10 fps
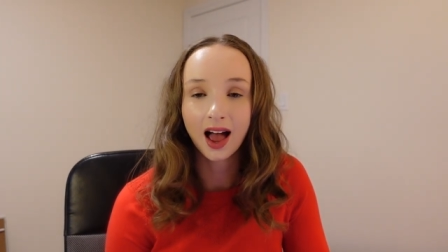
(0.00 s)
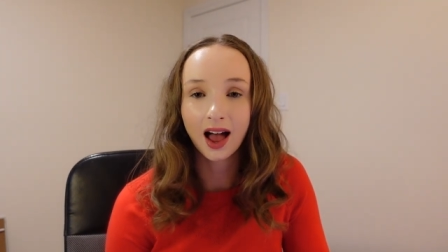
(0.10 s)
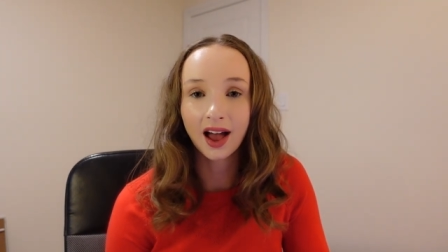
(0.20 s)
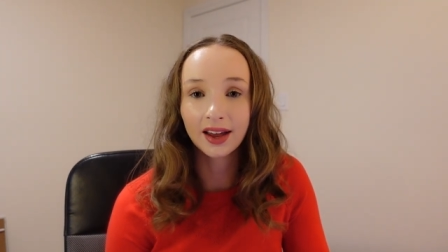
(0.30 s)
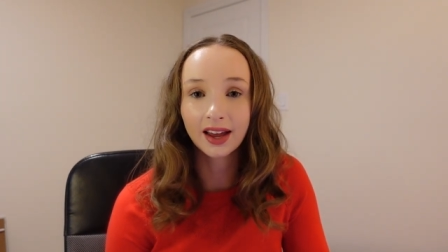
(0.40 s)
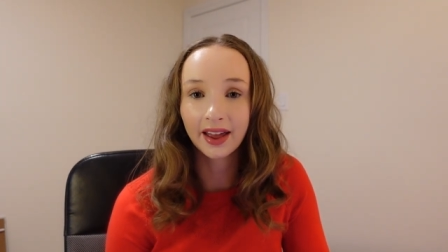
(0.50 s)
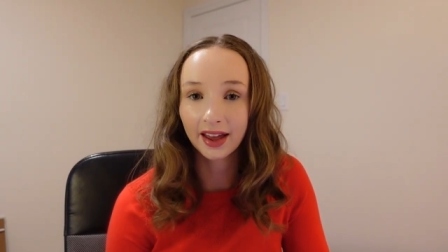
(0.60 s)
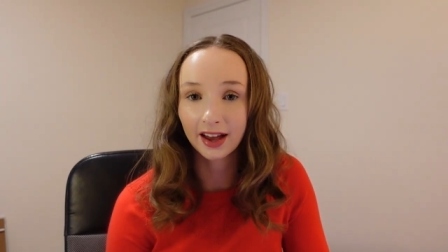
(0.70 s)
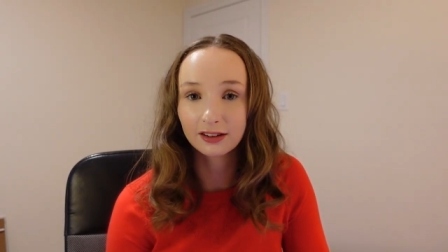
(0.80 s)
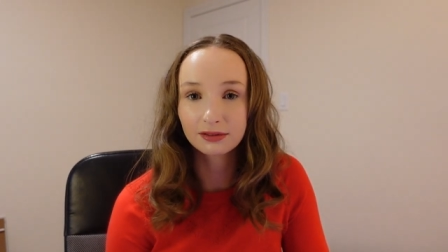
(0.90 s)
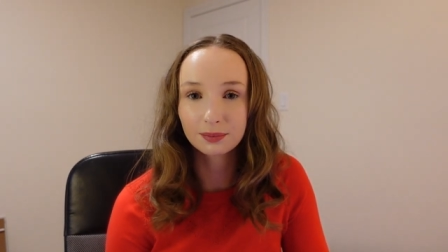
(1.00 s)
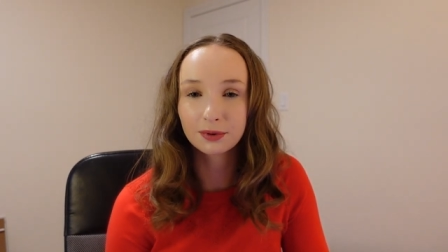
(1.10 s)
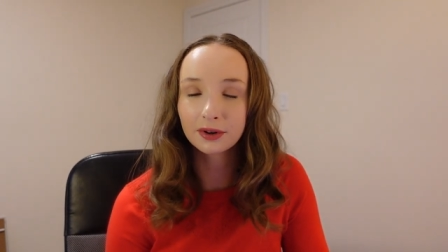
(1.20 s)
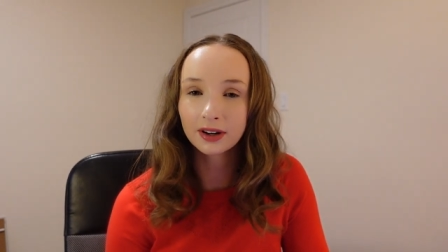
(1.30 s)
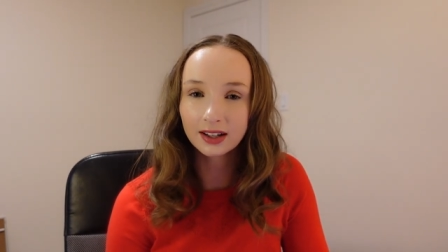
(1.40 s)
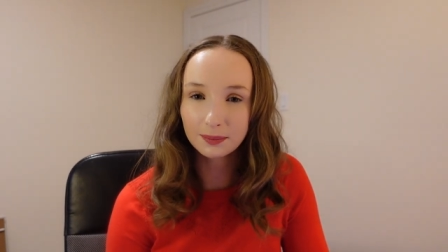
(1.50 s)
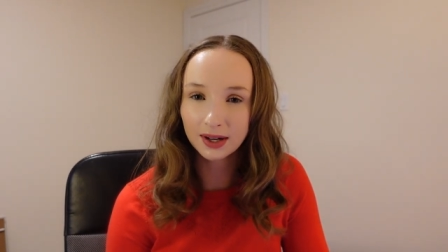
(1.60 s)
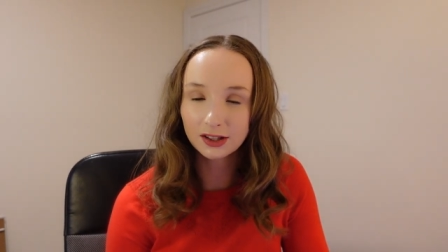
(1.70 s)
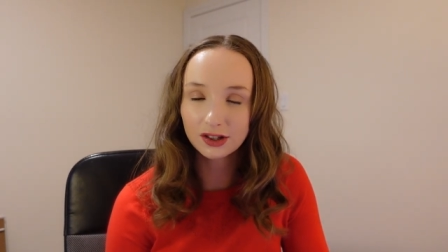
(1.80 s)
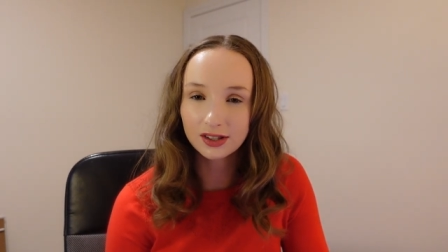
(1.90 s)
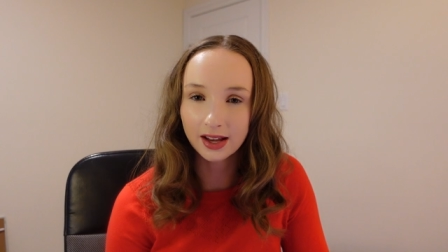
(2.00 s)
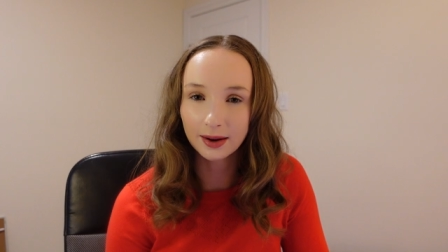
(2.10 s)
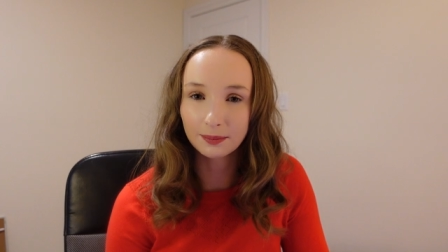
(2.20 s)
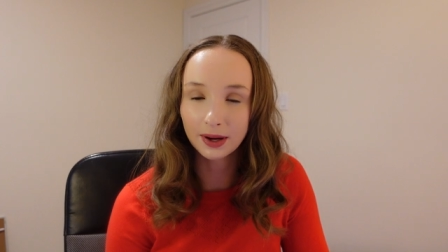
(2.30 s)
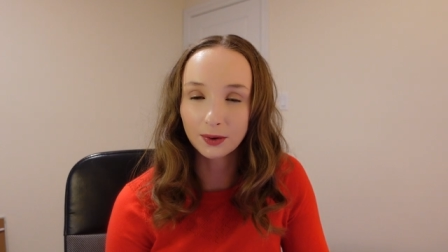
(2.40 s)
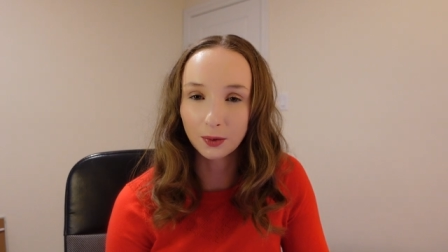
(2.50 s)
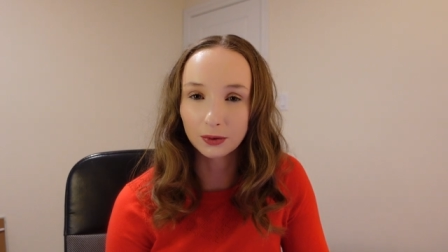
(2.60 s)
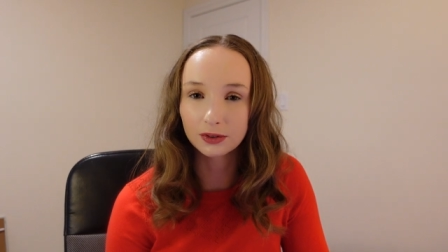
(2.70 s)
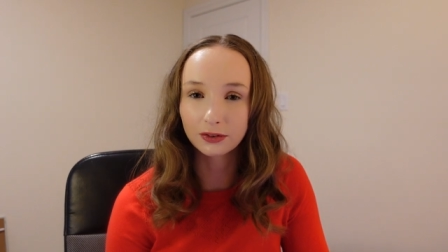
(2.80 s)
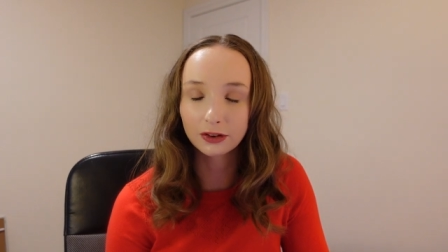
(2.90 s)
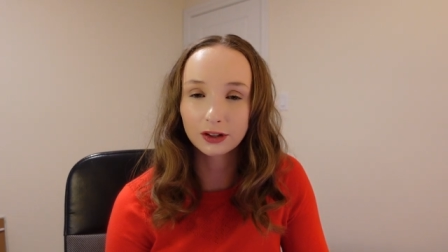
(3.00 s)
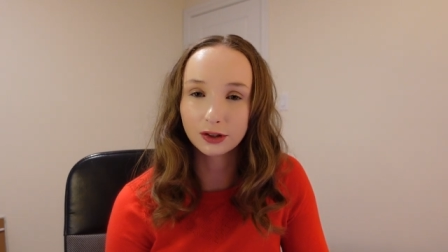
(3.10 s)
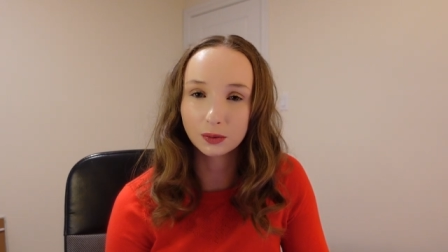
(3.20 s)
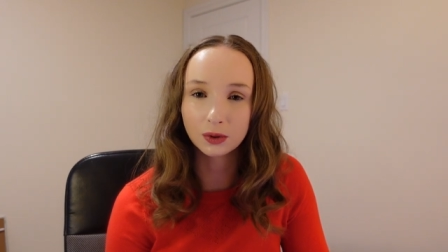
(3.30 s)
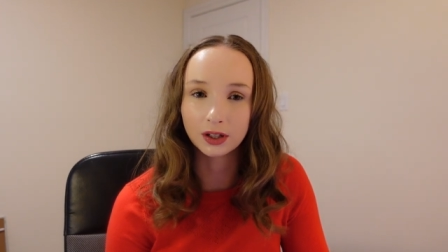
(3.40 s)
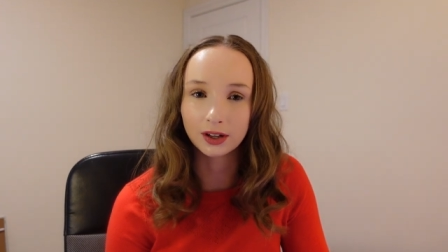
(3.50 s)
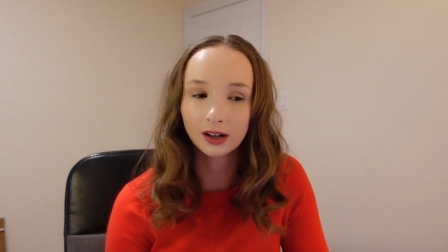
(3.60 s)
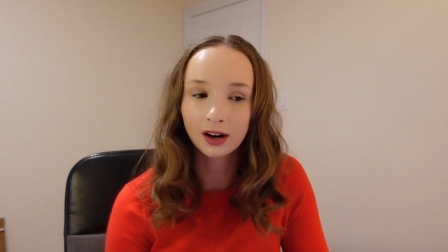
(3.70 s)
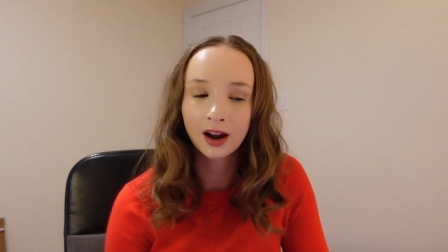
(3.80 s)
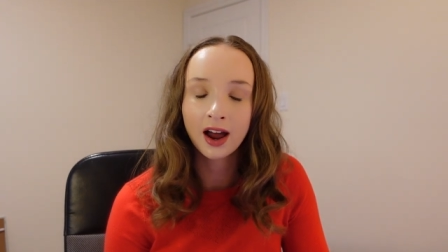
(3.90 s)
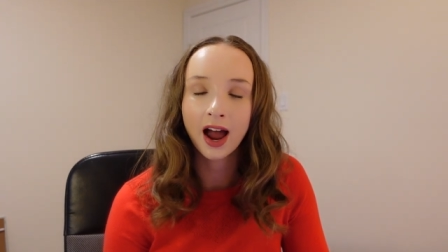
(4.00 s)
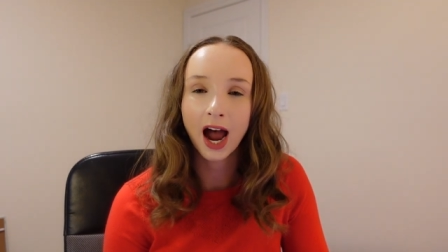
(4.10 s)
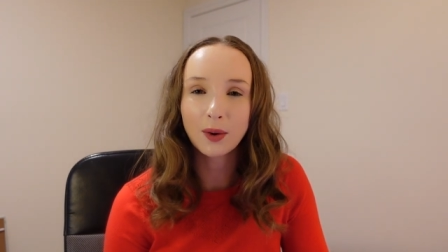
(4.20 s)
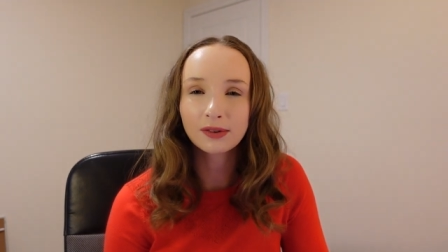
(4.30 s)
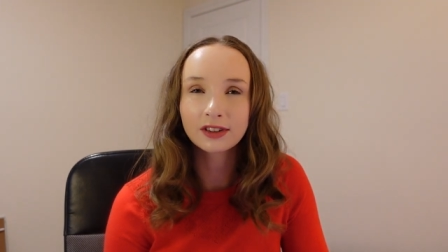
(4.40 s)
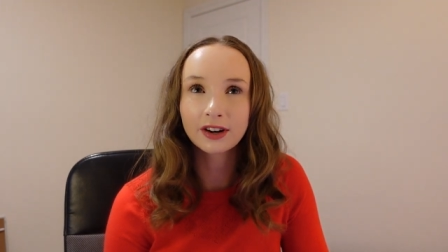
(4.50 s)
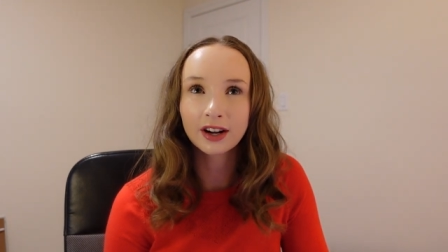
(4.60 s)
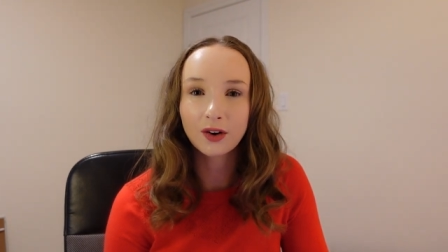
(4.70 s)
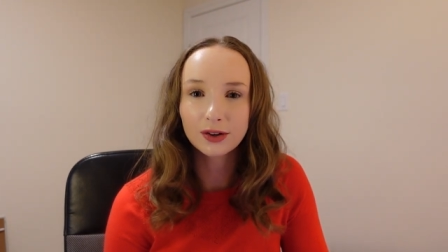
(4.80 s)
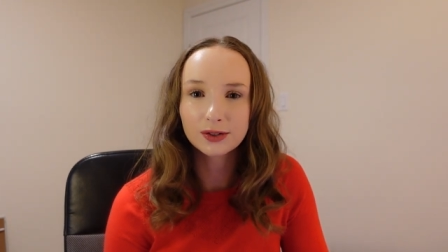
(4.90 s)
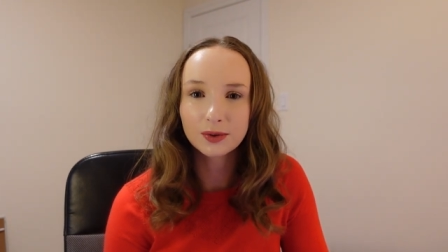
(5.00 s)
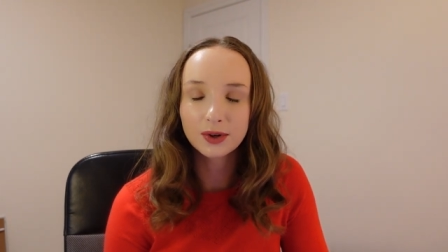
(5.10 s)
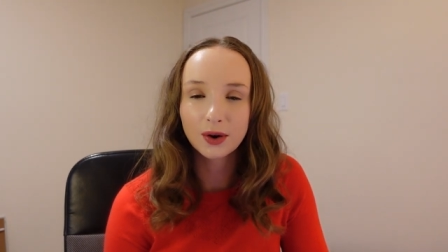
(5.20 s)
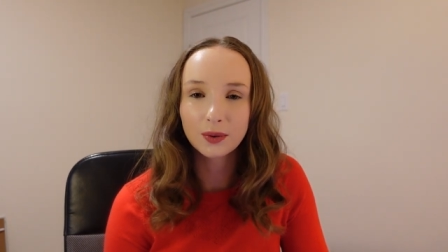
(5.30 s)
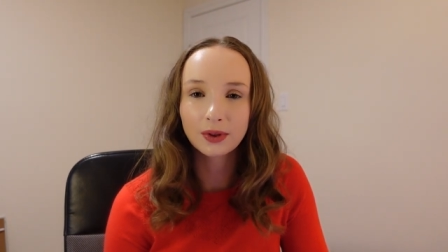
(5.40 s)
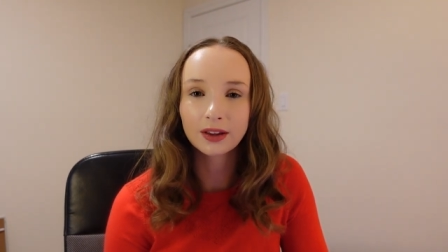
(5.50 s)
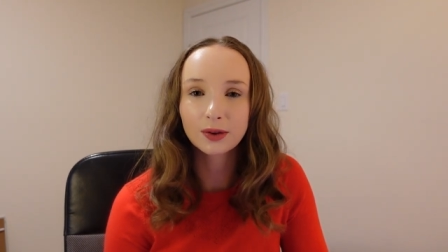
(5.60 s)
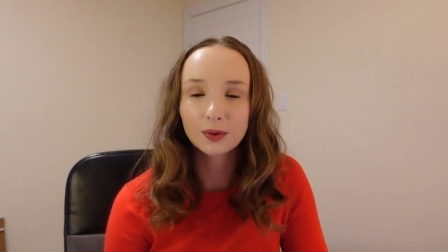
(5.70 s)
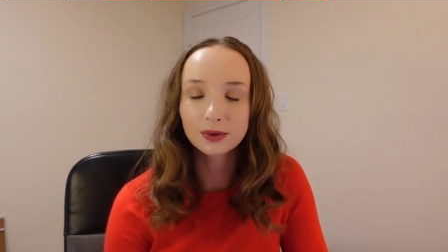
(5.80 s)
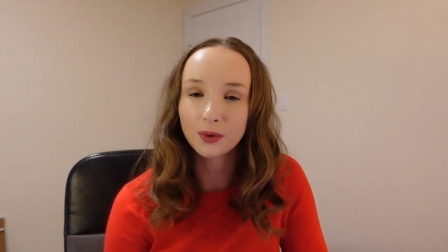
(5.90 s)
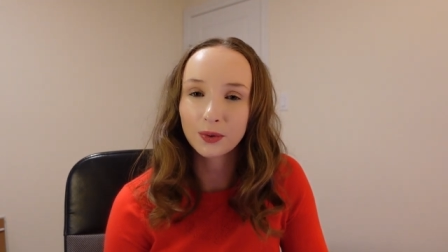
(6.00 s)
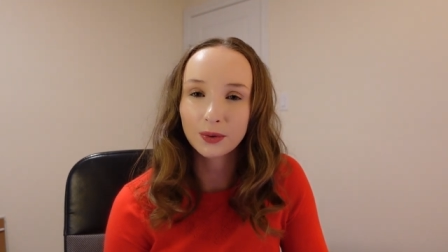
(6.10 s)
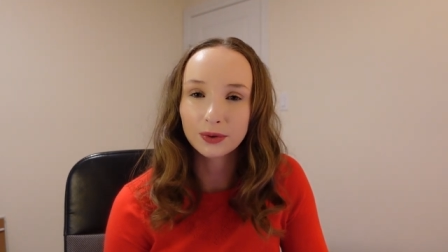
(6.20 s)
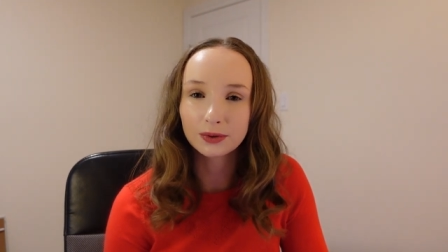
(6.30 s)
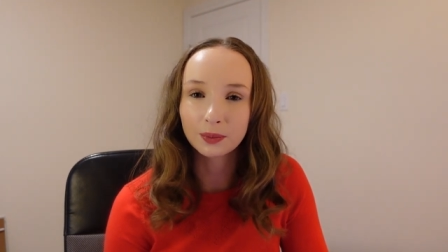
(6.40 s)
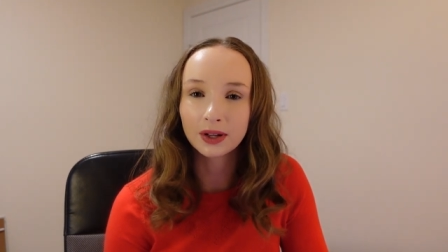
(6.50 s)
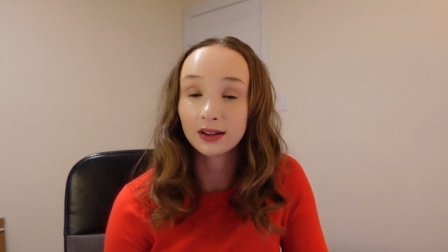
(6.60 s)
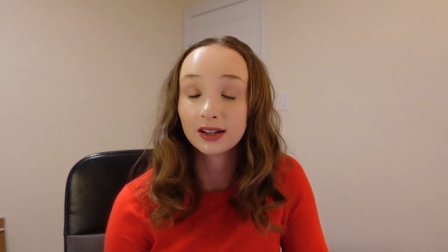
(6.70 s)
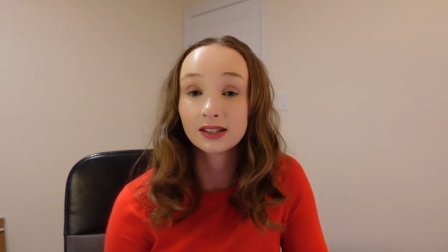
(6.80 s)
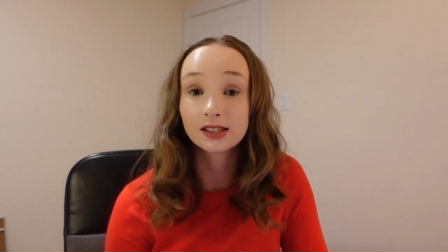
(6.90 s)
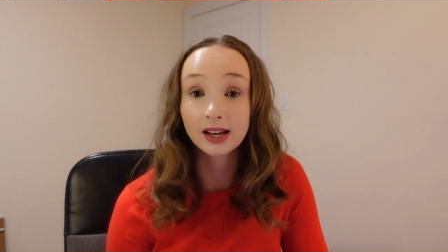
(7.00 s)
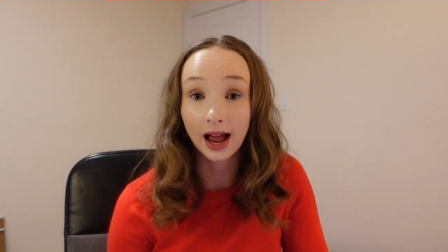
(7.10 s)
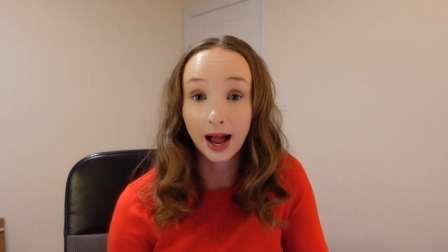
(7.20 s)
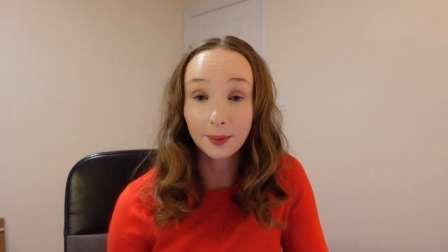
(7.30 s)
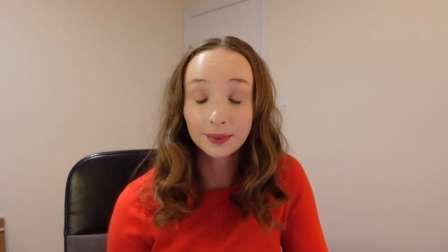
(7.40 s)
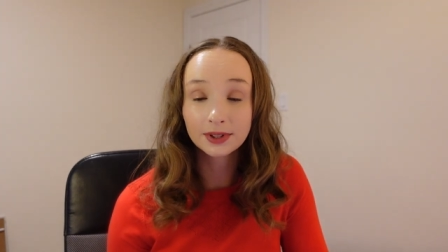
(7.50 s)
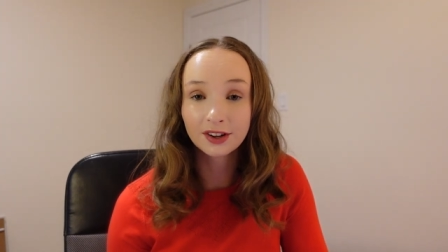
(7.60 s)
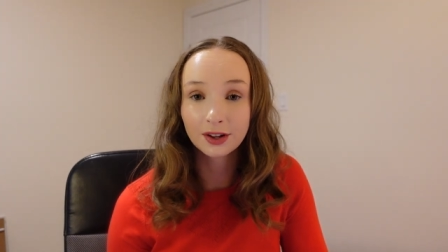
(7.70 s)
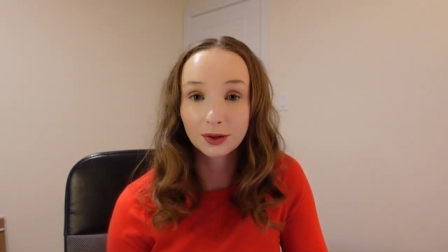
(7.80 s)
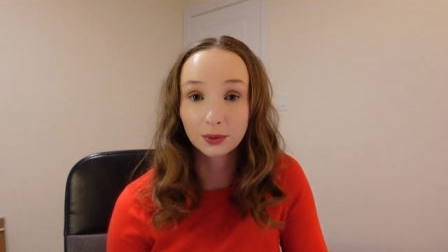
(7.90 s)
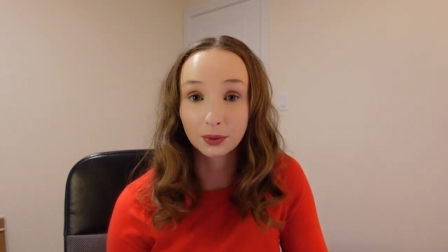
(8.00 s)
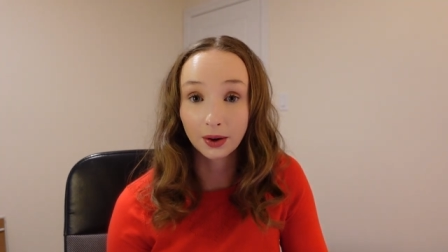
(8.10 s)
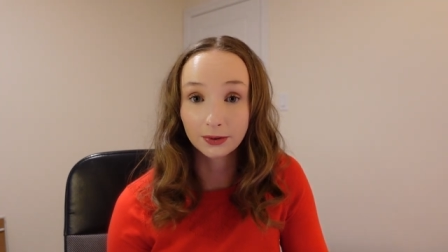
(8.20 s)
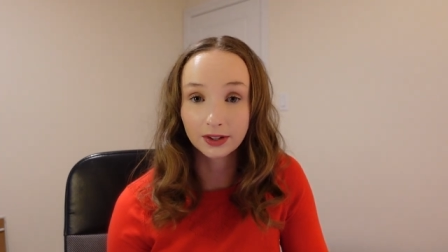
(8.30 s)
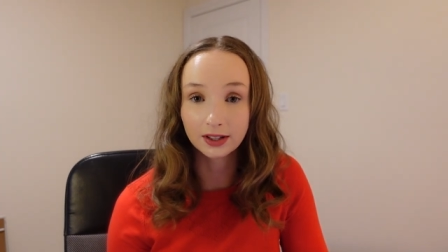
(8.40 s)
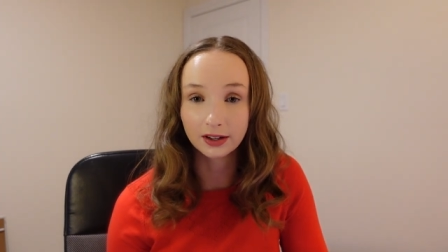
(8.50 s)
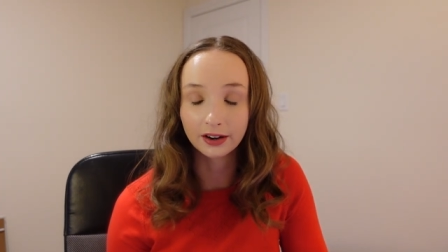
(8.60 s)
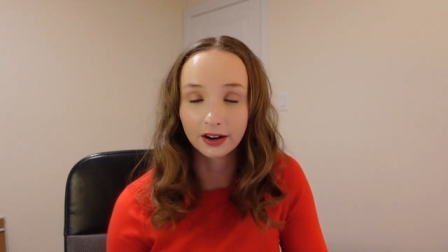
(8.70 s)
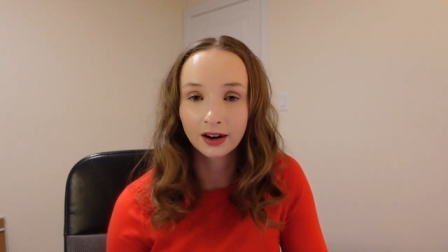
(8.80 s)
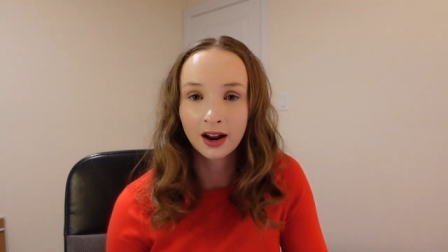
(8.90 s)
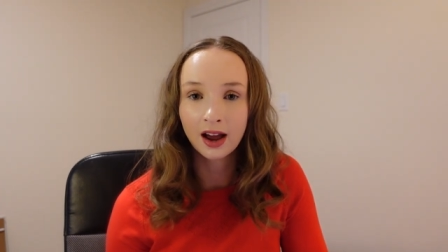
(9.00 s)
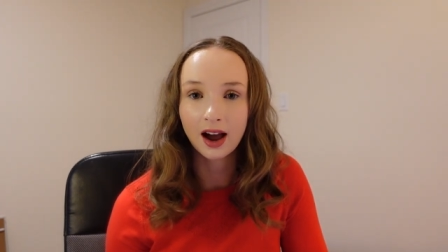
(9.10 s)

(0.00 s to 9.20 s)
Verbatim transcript: I have pretty much set my goals for the new year. However, I also know that those goals will adapt throughout the year.